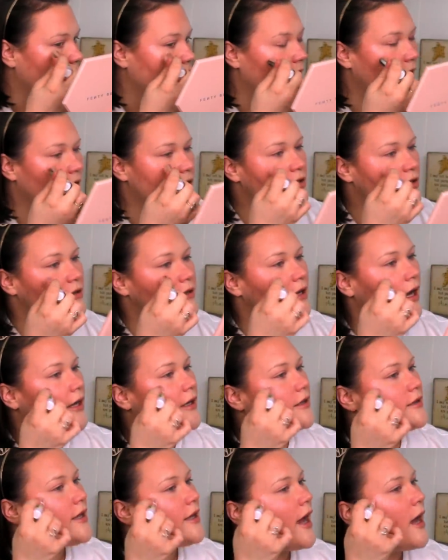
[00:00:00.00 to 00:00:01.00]
and just
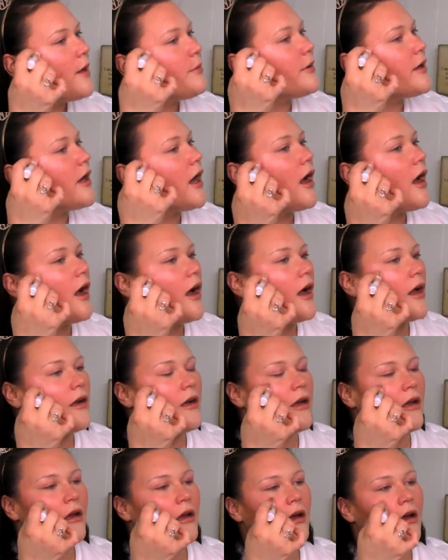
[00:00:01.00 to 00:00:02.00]
kind of tap it
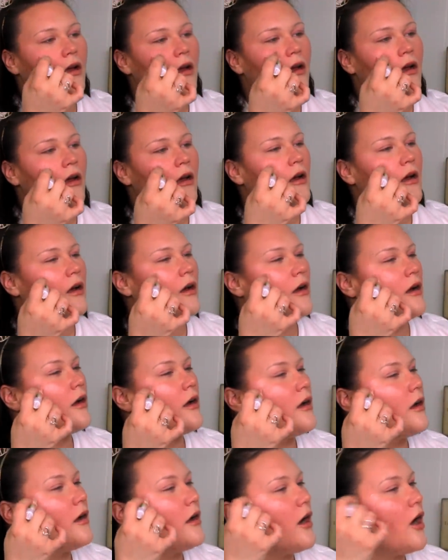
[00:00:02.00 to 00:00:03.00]
on
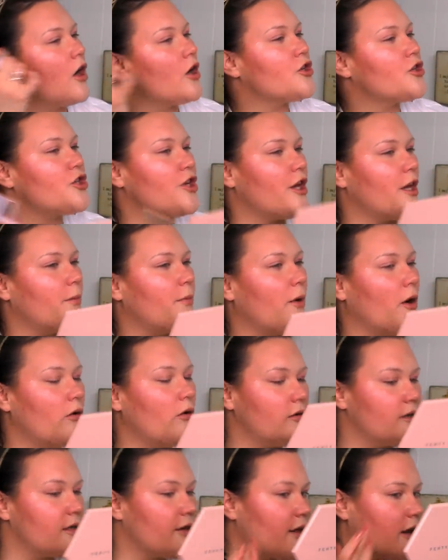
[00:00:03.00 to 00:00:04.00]
our
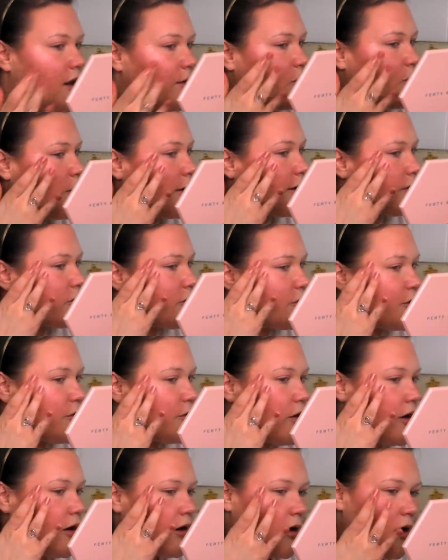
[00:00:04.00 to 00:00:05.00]
cheekbones, and then I'm going
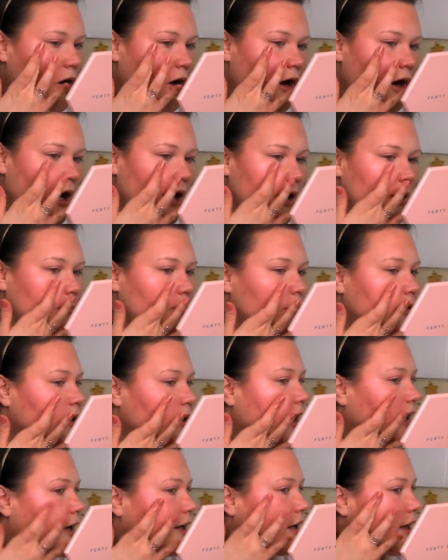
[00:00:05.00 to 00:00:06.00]
to kind of
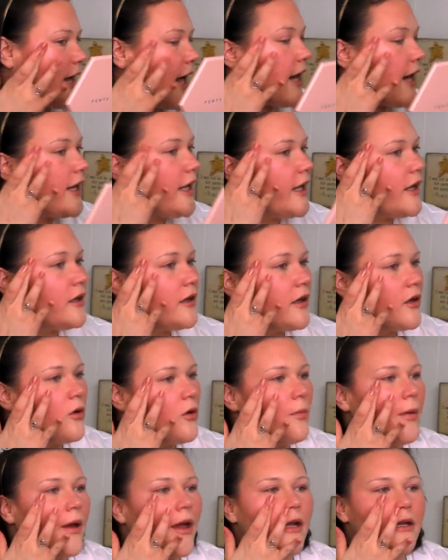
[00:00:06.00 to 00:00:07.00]
blend that in a
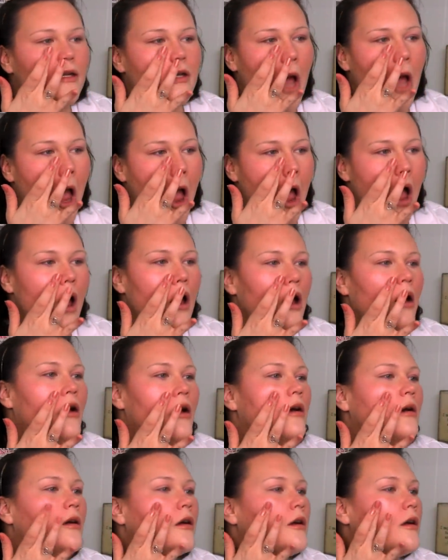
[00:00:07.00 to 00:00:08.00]
little bit.
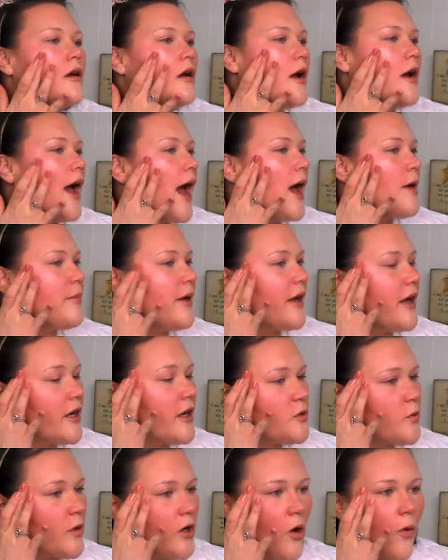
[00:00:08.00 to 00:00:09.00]
And
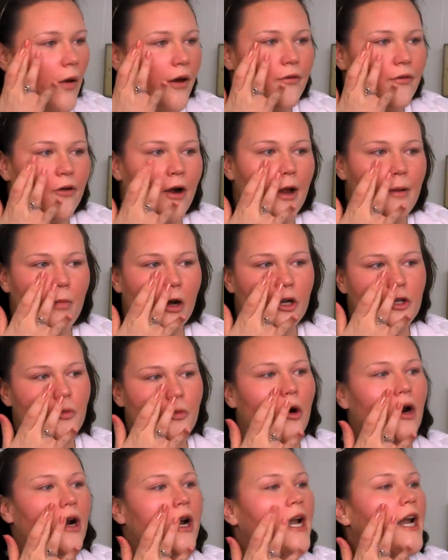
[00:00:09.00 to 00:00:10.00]
because we're going for a much
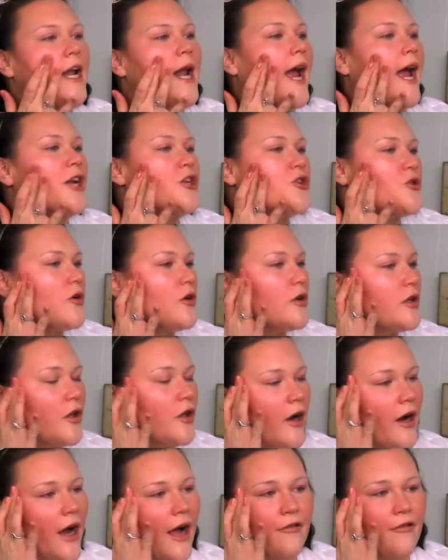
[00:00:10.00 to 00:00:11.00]
more natural
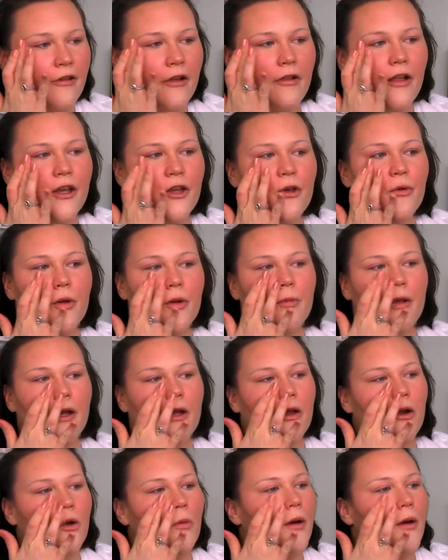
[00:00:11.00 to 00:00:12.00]
look, I feel like you can be a
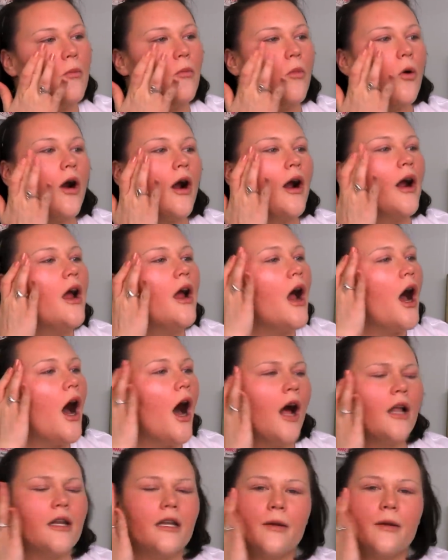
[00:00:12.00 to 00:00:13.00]
little bit more
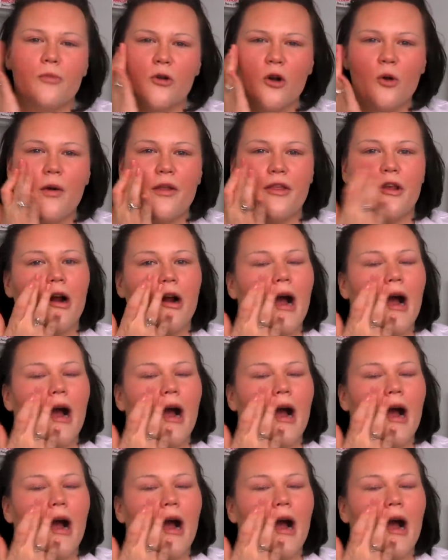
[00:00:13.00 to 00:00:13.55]
liberal with your